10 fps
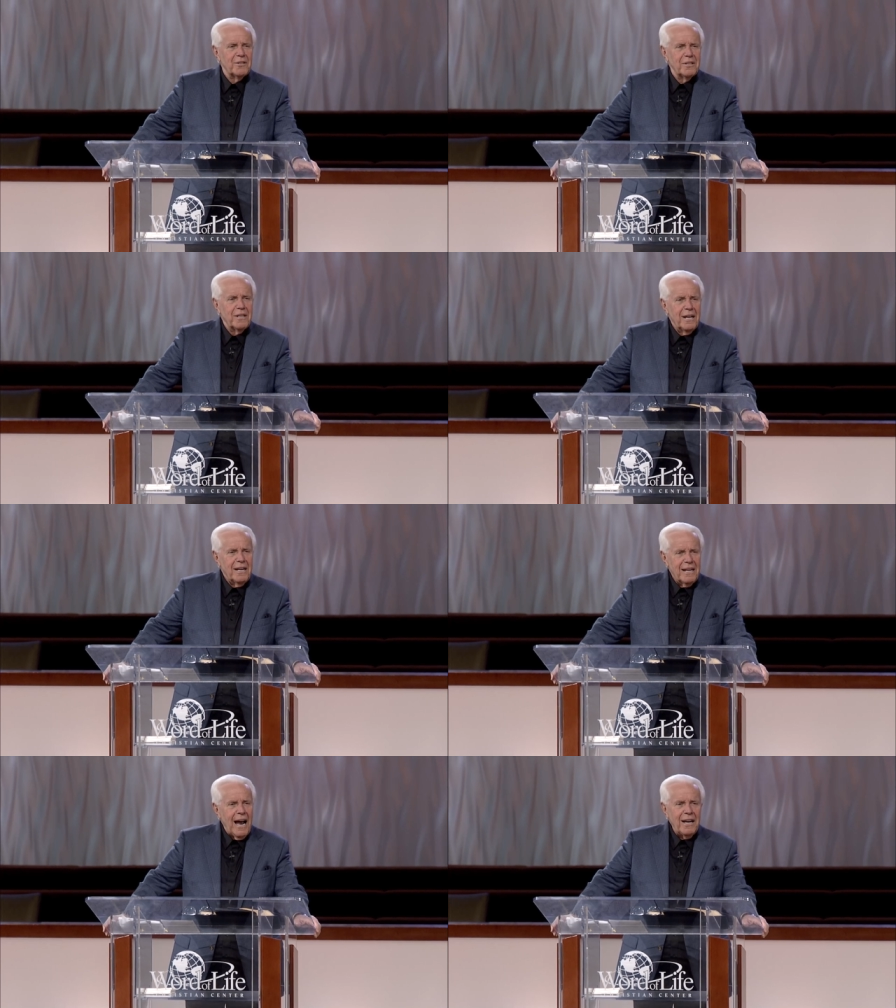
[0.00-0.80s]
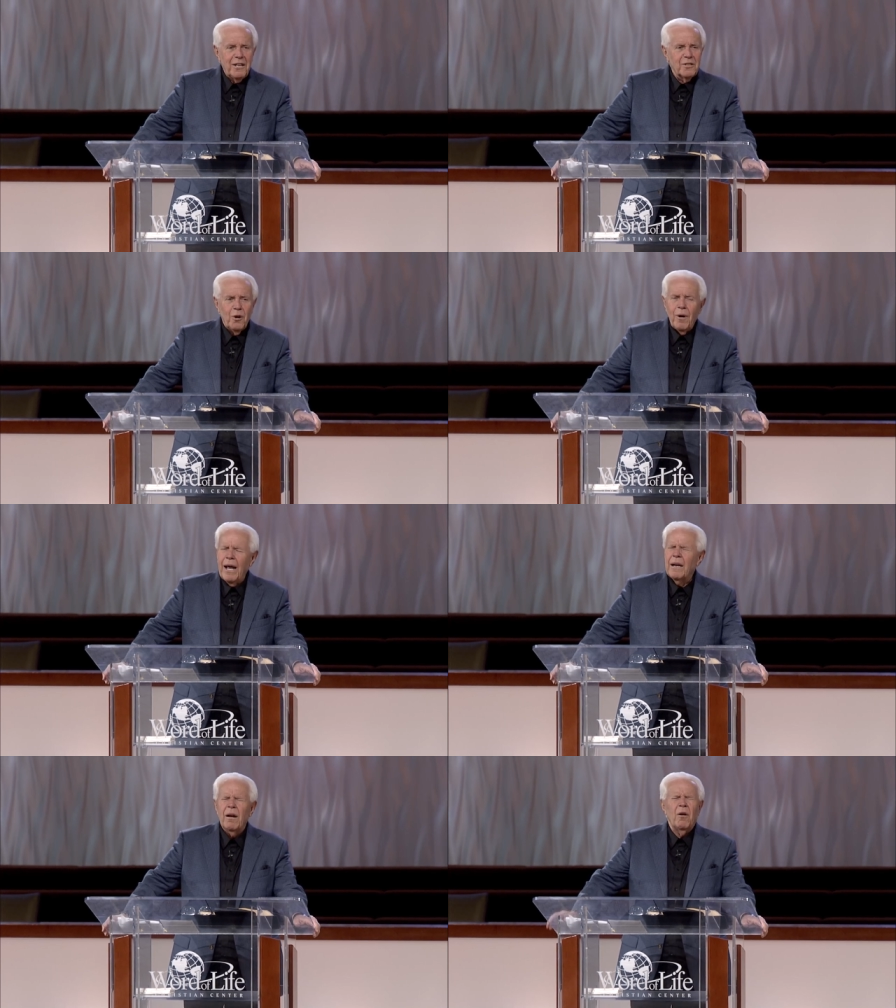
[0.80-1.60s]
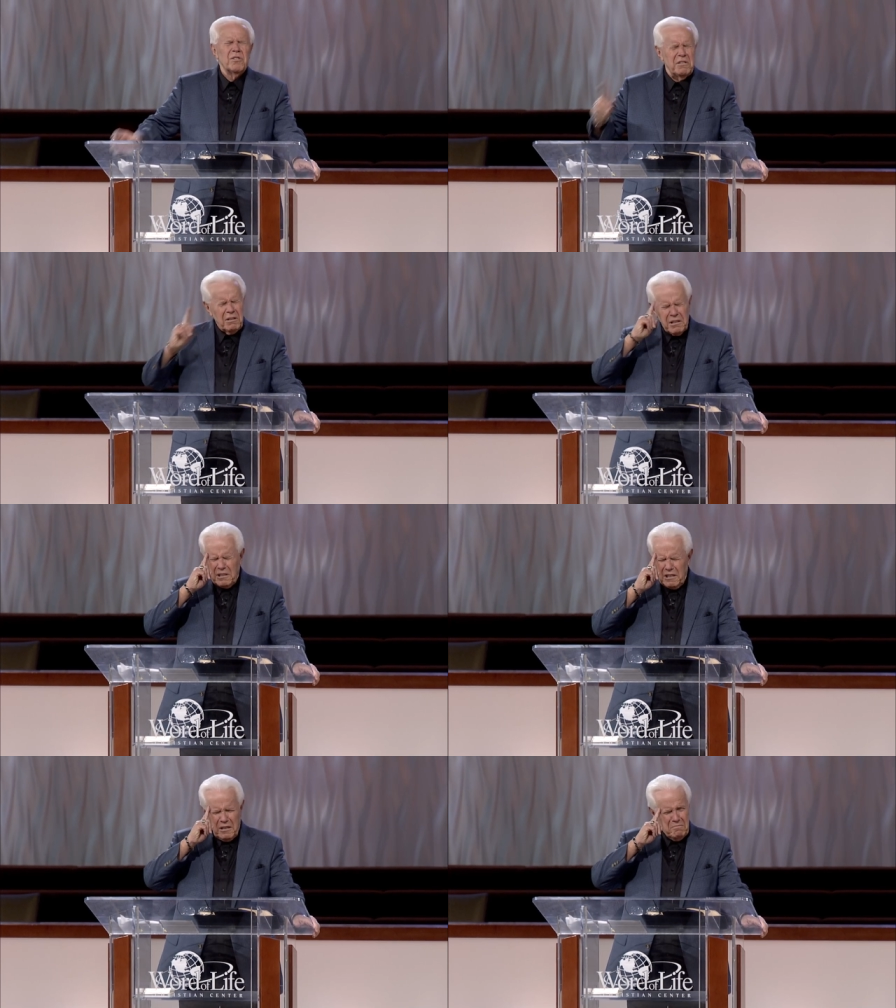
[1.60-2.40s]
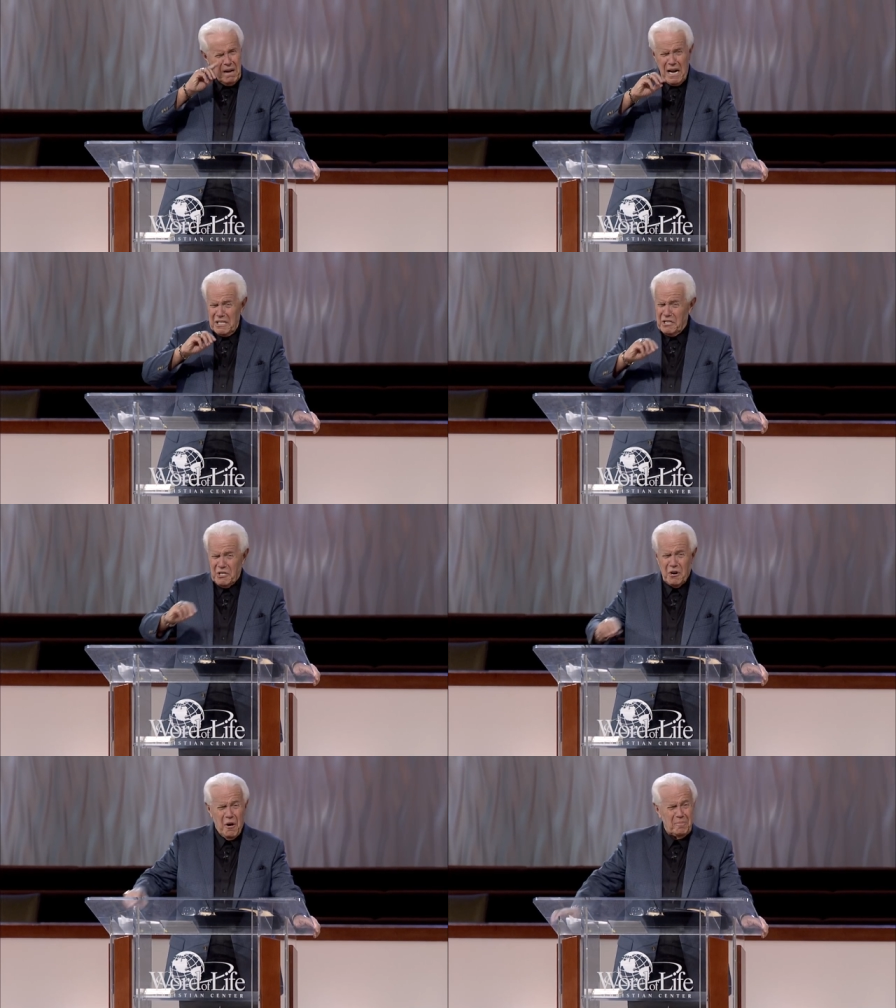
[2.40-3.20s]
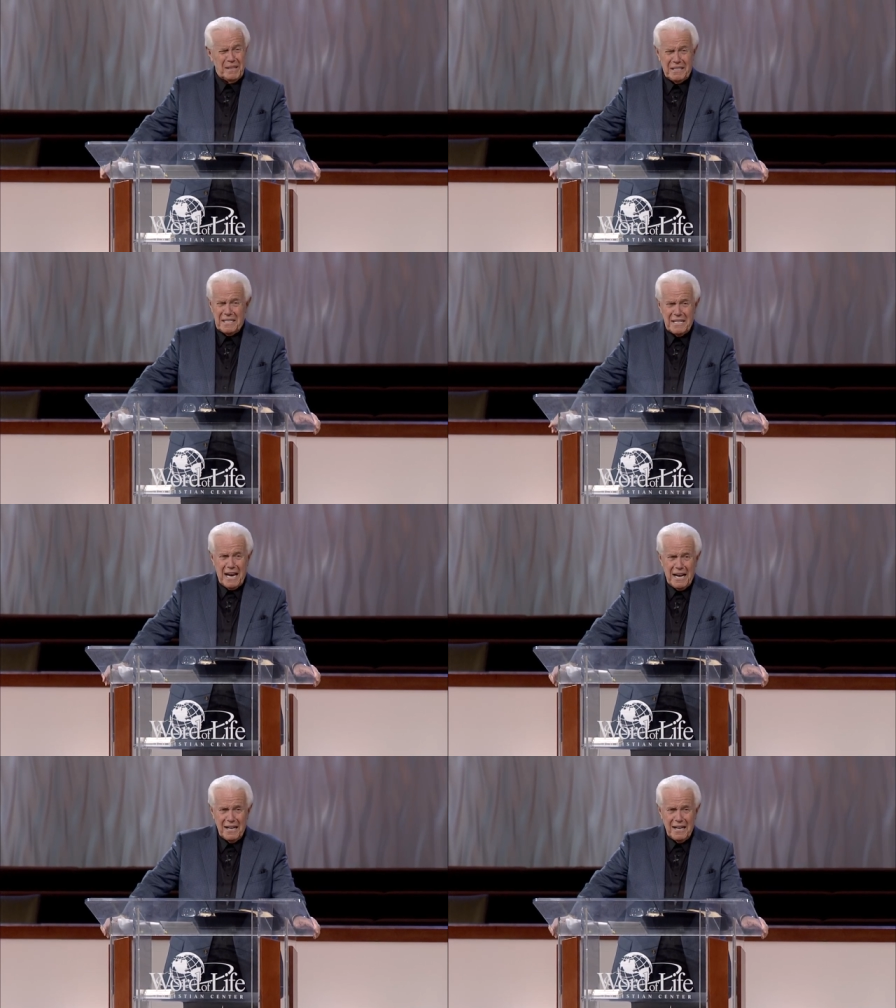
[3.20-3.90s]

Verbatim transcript: She 90 years old, hadn't lost nothing in a mind sharp as a tack.